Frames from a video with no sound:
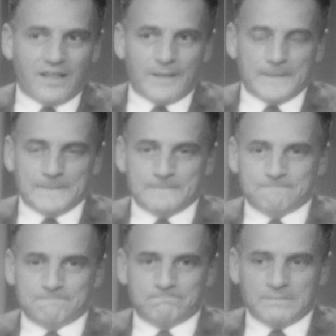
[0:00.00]

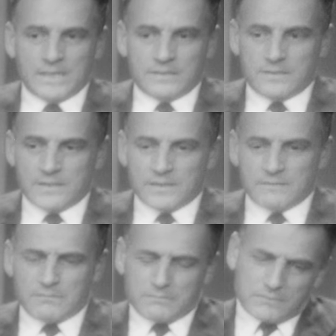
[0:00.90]

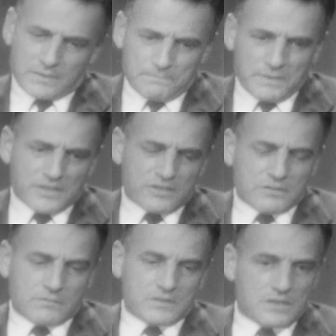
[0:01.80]
The
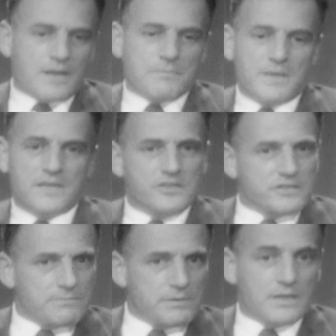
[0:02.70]
picture was not made
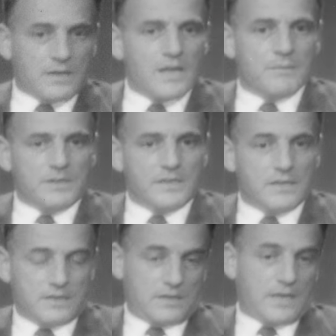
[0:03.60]
just to be a
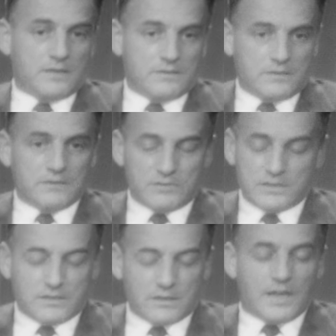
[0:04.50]
comedy, and it
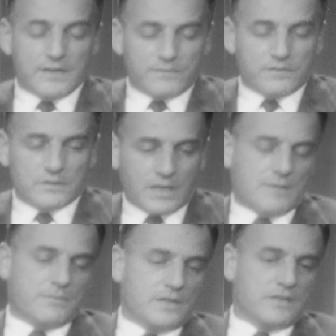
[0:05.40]
was a delightful
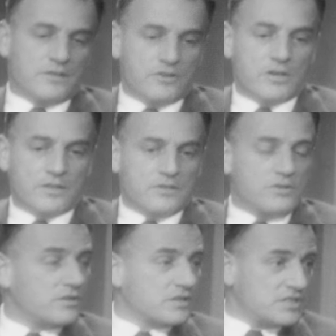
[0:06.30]
comedy on the New
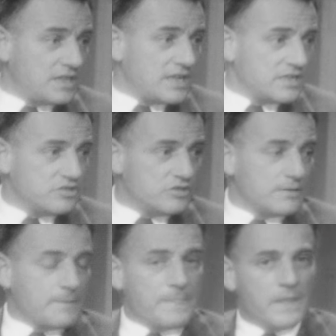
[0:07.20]
York stage.
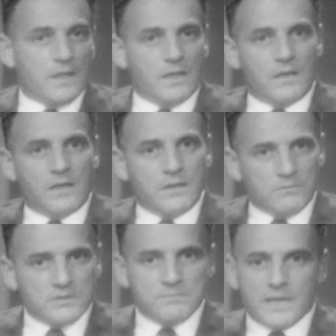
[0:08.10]
Mm-hmm. It
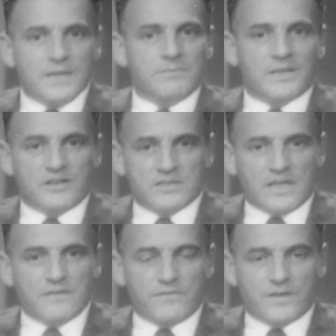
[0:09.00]
was made because
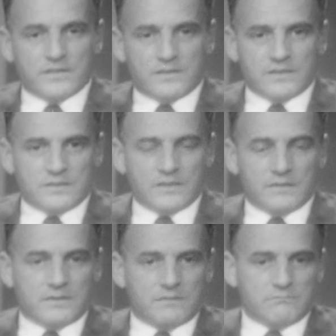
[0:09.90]
I felt
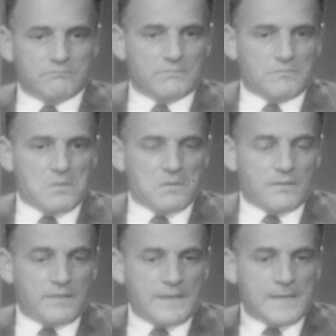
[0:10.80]
that
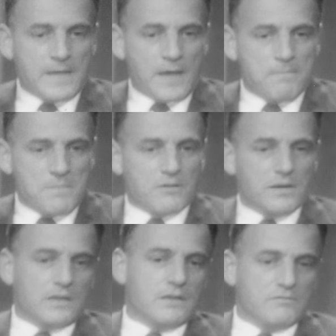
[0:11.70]
the
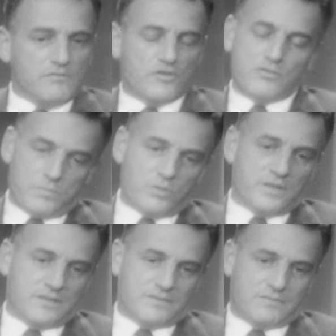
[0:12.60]
American
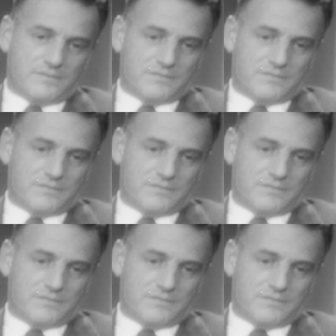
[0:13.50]
viewpoints